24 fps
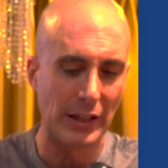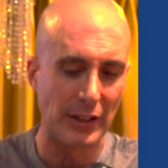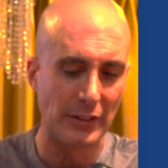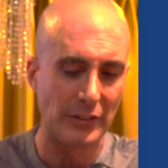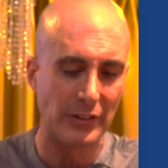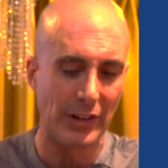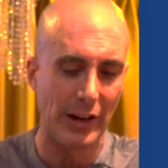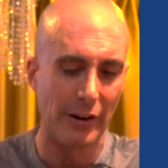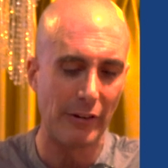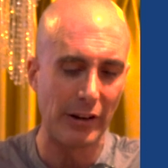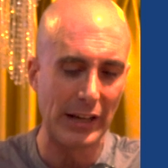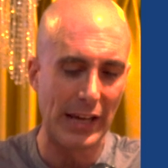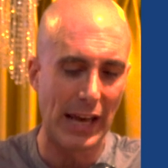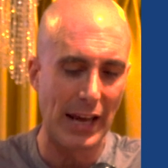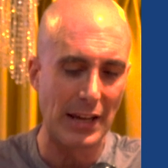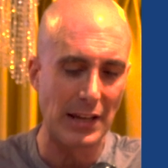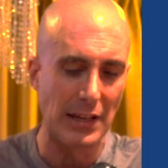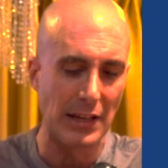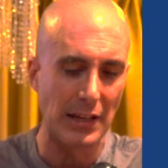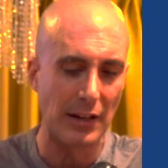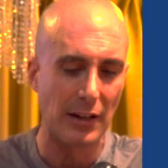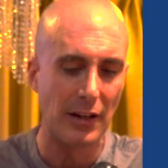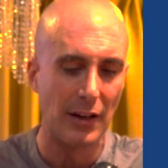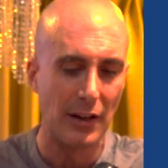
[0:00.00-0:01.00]

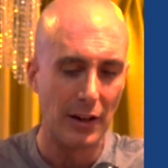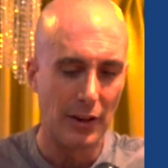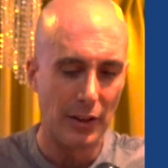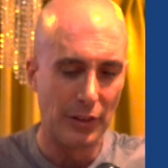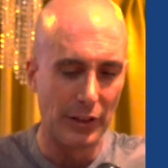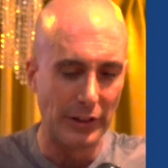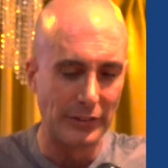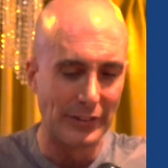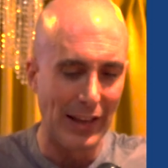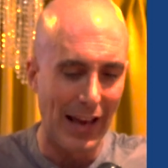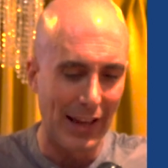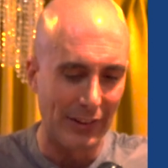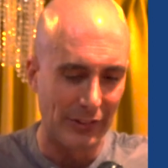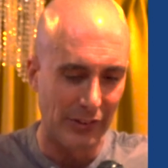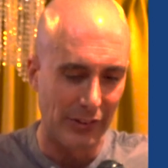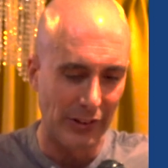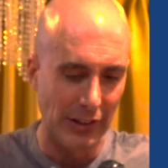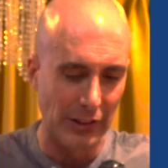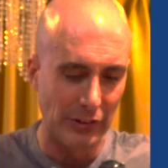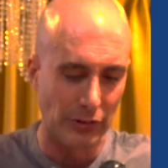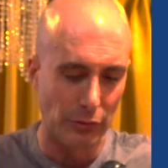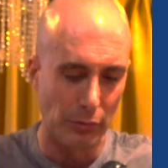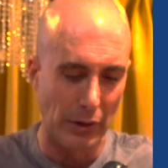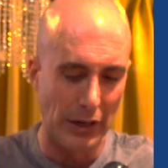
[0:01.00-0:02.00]
interrogating the dancing
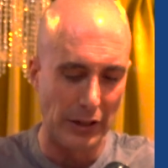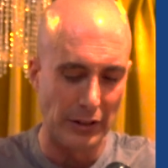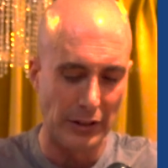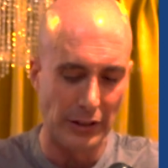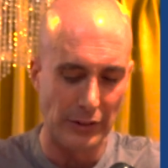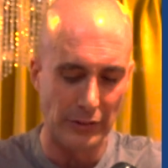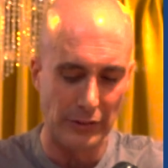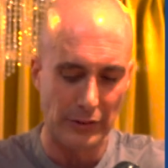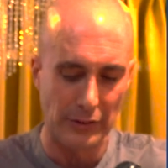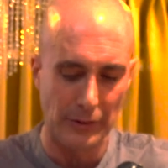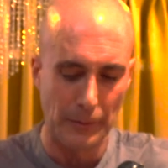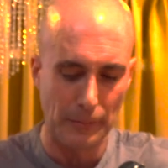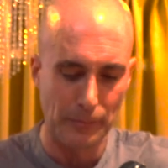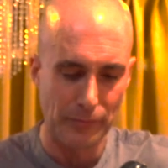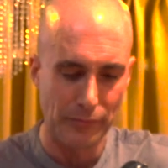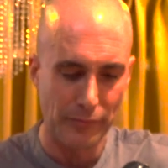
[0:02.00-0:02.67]
Israelis,